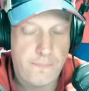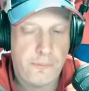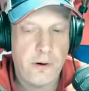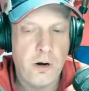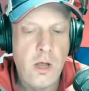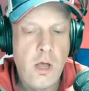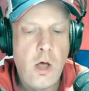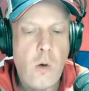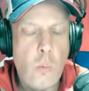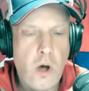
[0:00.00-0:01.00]
Kuemper.
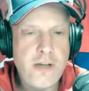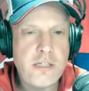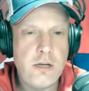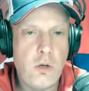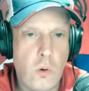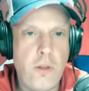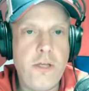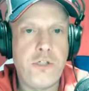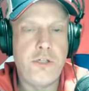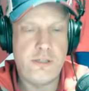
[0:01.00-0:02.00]
What
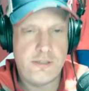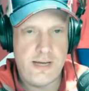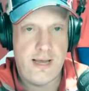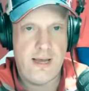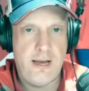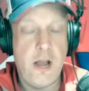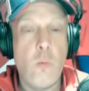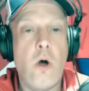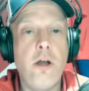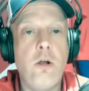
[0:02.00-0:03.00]
goalie should stay
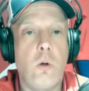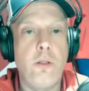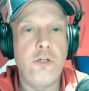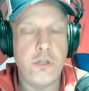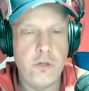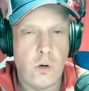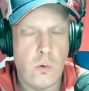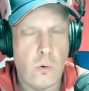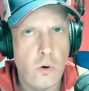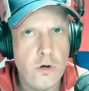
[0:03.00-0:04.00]
and what goalie should
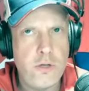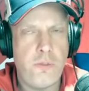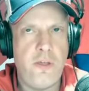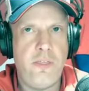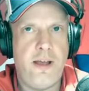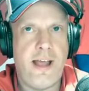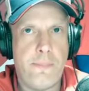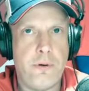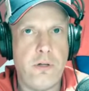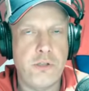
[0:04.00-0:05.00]
go? Or do you think the
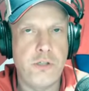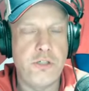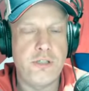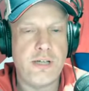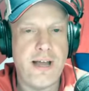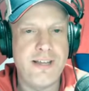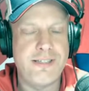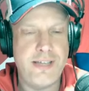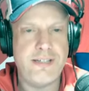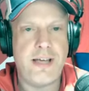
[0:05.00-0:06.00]
Capitals should just kind of
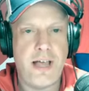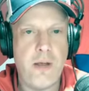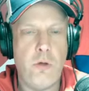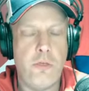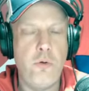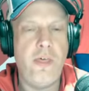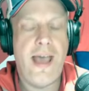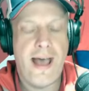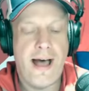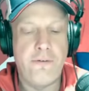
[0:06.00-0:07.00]
sit tight with who
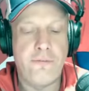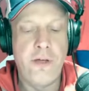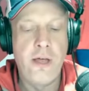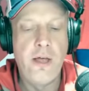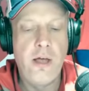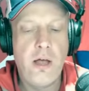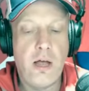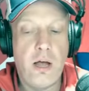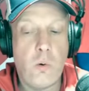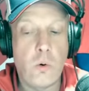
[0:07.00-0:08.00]
they have?
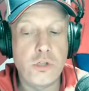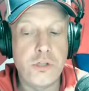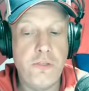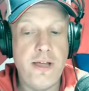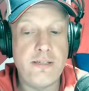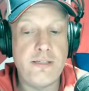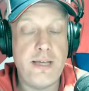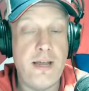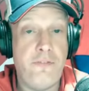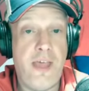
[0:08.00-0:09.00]
Or should they
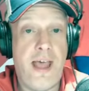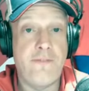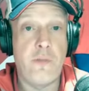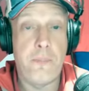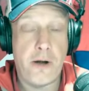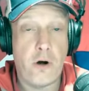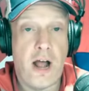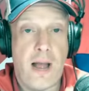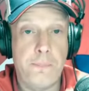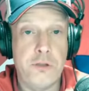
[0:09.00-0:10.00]
see if they have a
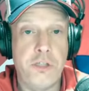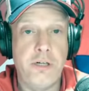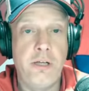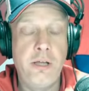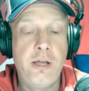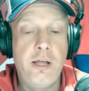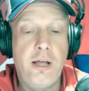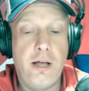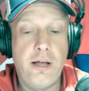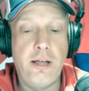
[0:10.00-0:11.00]
better option
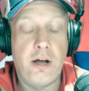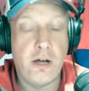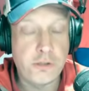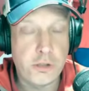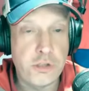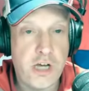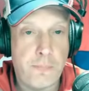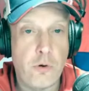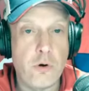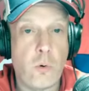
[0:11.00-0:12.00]
in Hunter
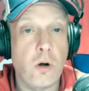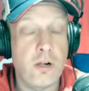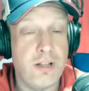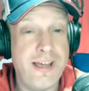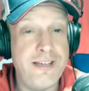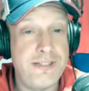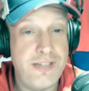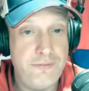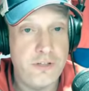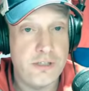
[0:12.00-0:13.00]
Shepard or Clay
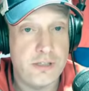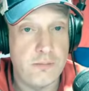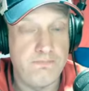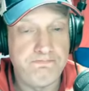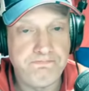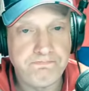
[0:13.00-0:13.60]
Stevenson?